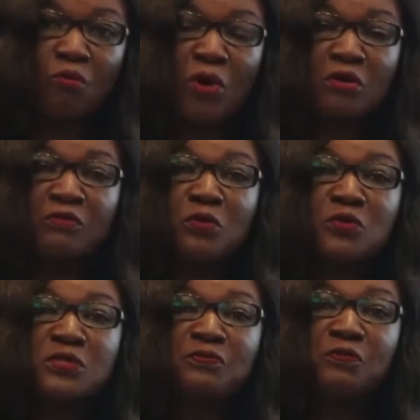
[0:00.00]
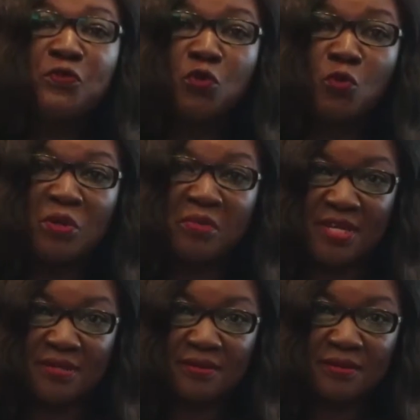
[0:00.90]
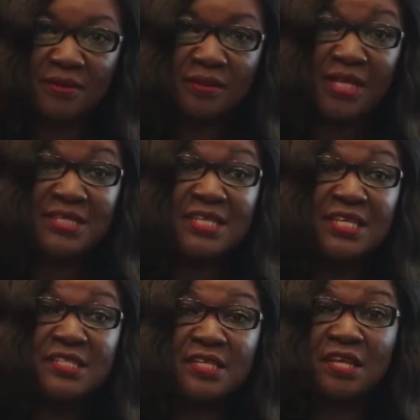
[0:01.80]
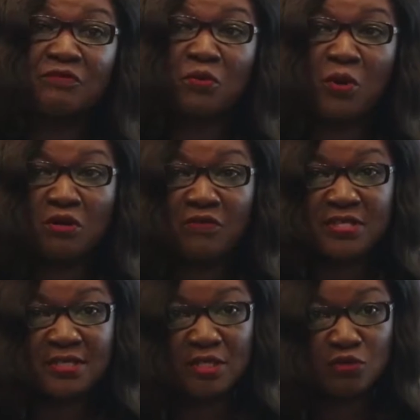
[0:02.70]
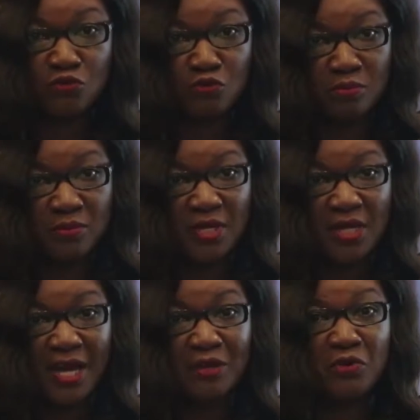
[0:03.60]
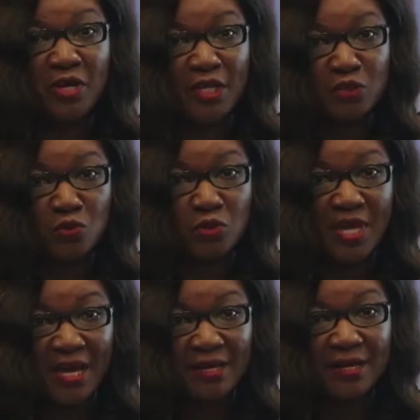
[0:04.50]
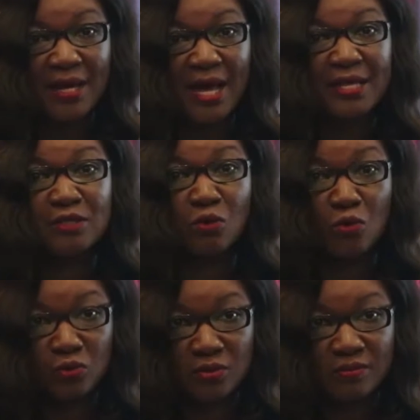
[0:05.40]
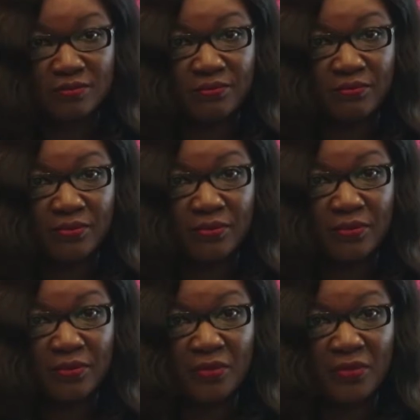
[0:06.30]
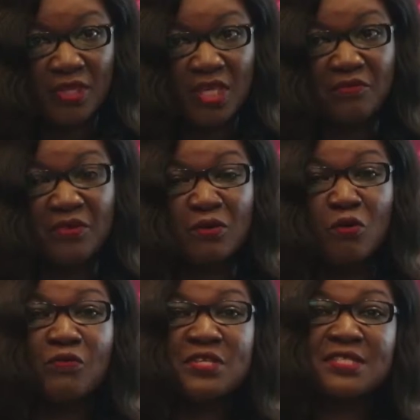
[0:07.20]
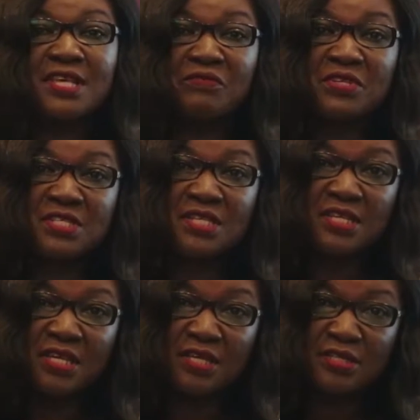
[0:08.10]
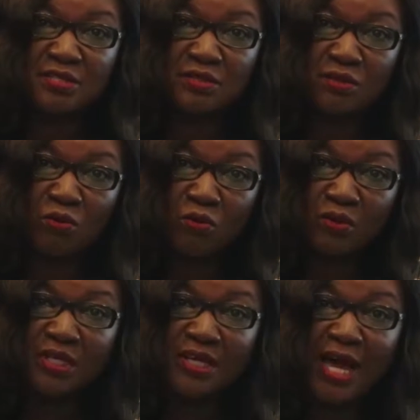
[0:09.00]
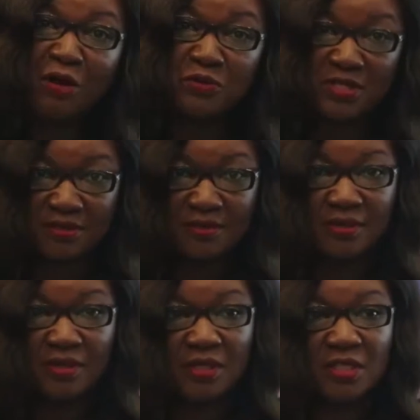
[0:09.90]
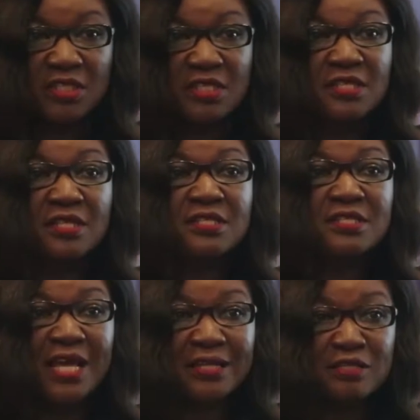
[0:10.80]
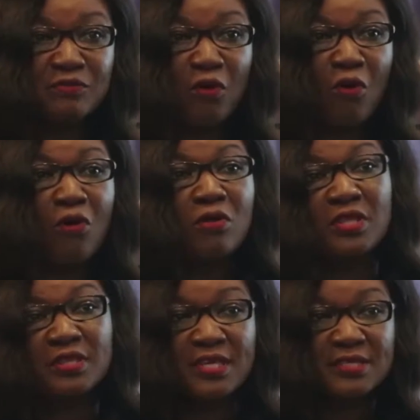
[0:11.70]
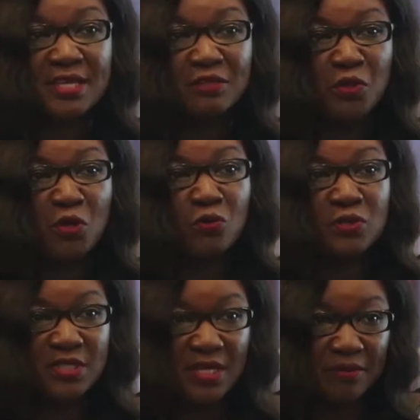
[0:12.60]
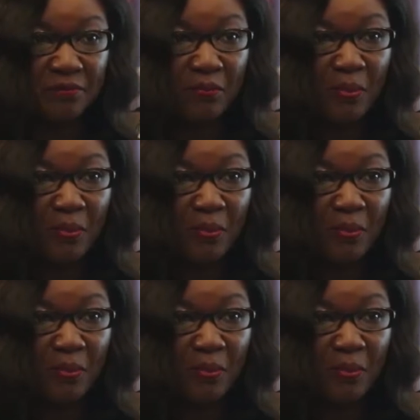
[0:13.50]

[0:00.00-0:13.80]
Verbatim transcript: one of those few women that each and every one of us in this room can relate to, young and old. Even over 70 years old and counting, she still stands for all the things that we hold dear.